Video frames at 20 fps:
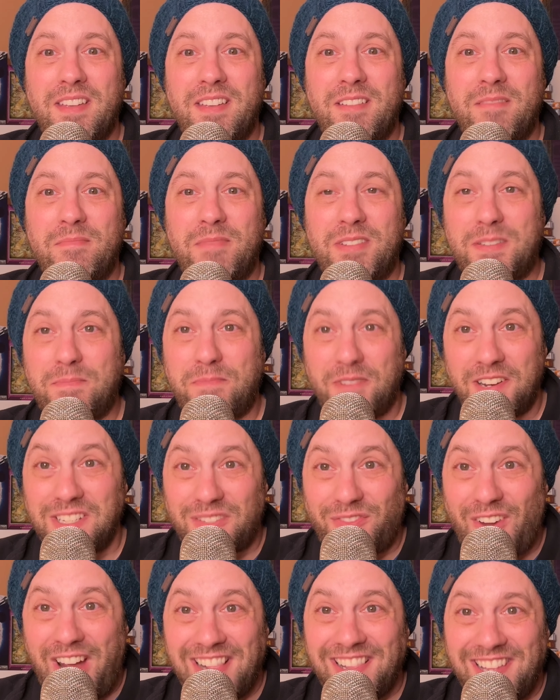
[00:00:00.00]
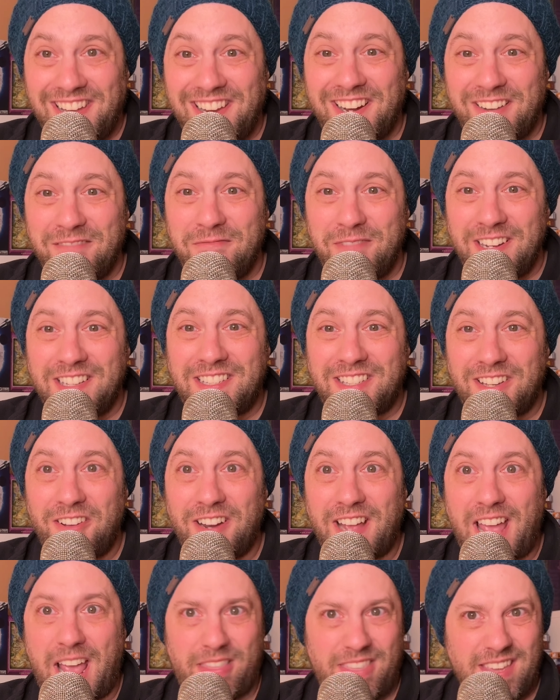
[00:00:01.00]
But spring's finally here in
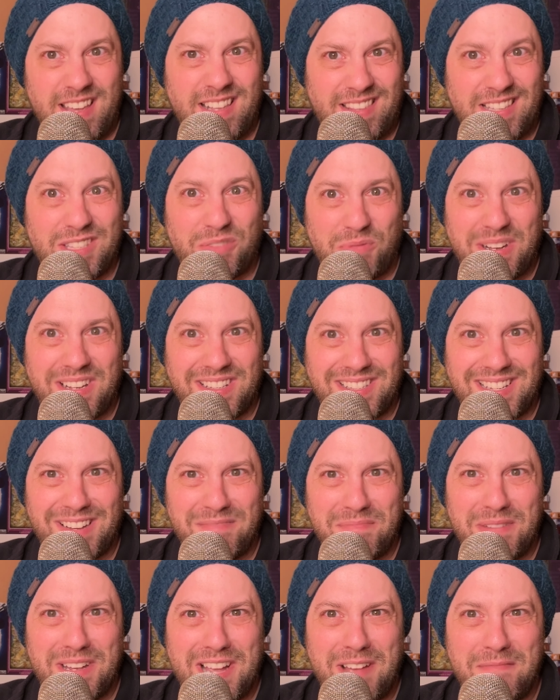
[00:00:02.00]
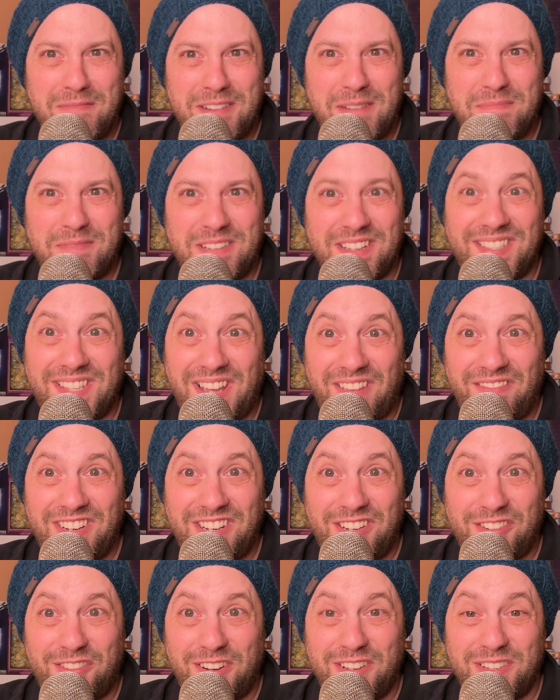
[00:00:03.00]
Minnesota. I think this week it's going to be coming up to 70
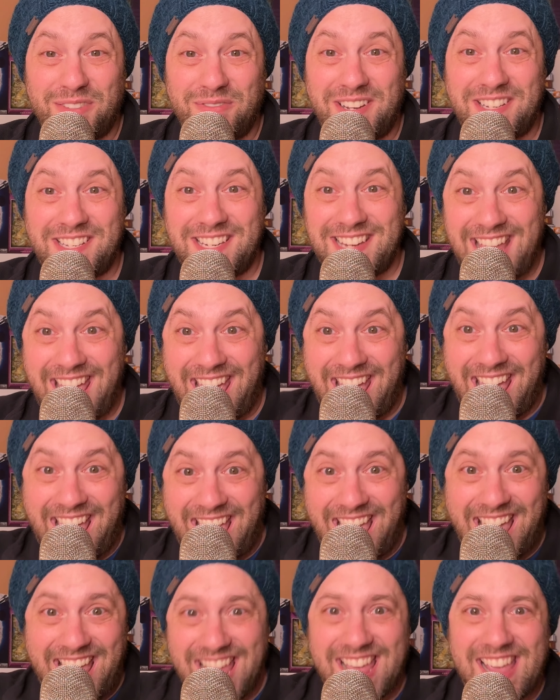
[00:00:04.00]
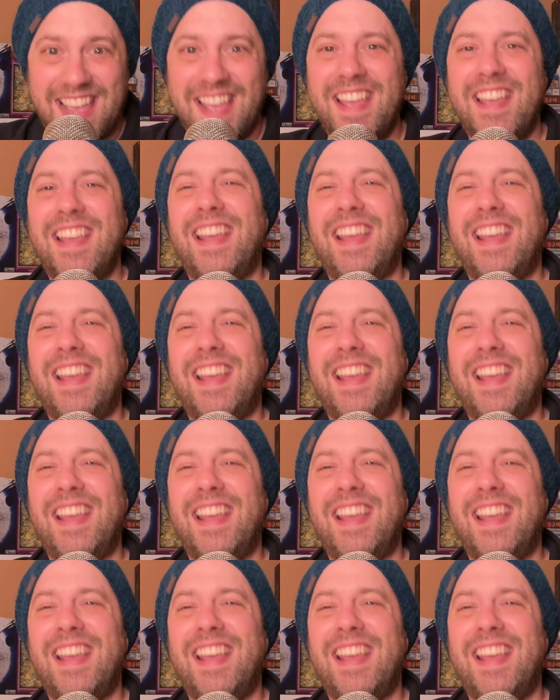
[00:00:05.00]
degrees, which yay!